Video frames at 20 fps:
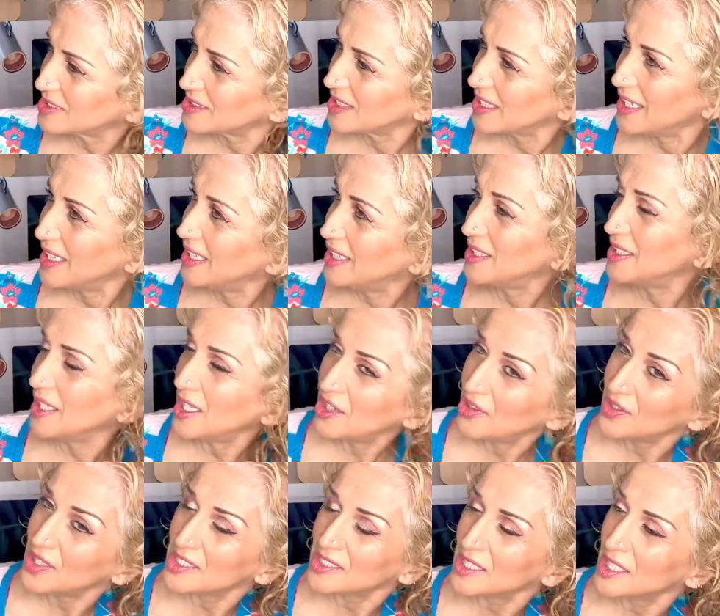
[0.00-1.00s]
any
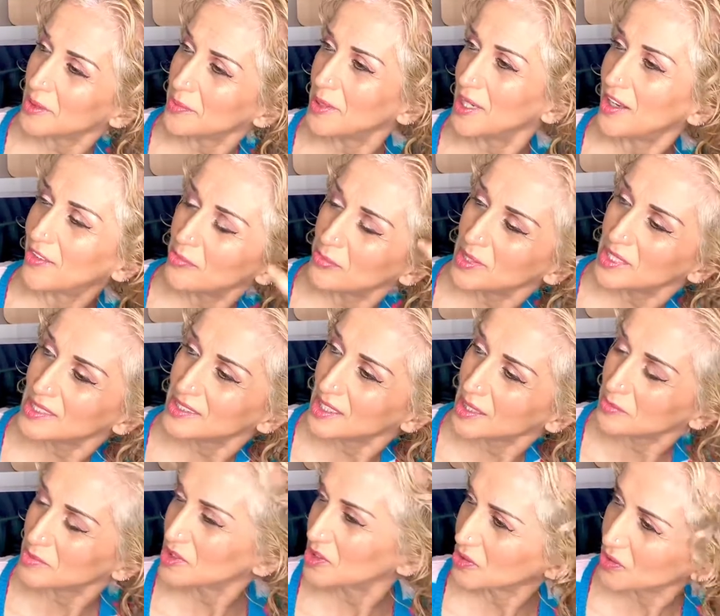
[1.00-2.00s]
areas that I may have missed, I'm
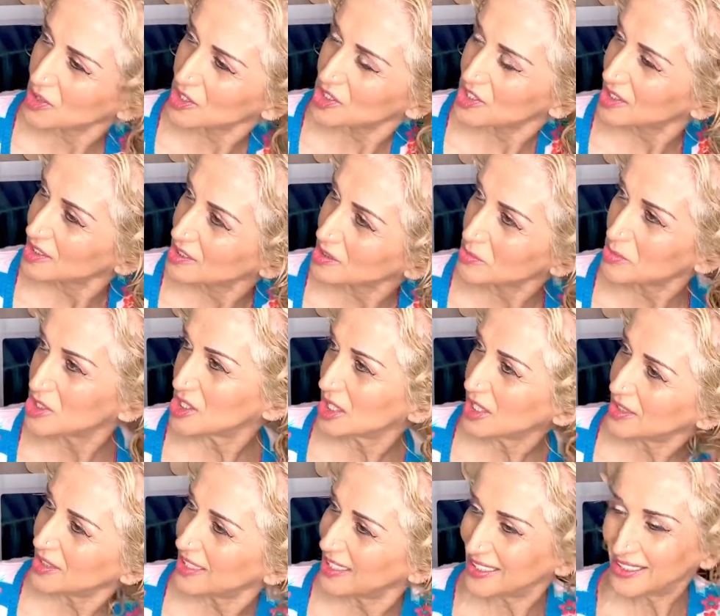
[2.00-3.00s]
scrunching some gel in.